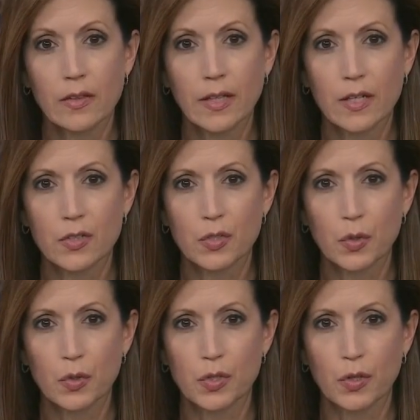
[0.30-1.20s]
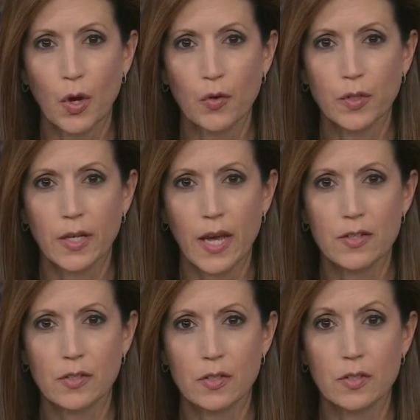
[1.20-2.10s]
The latest surge in COVID
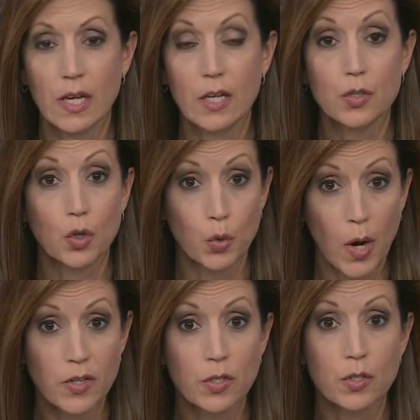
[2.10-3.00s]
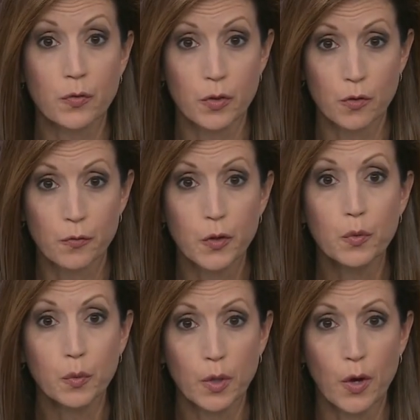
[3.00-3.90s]
cases is a crisis for the
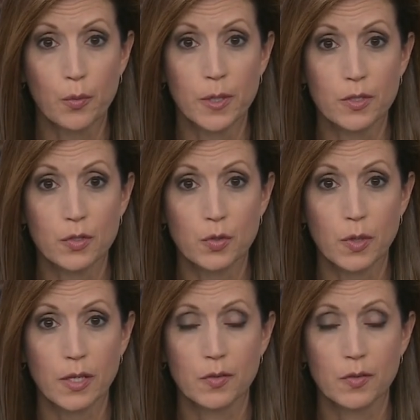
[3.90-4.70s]
funeral home industry.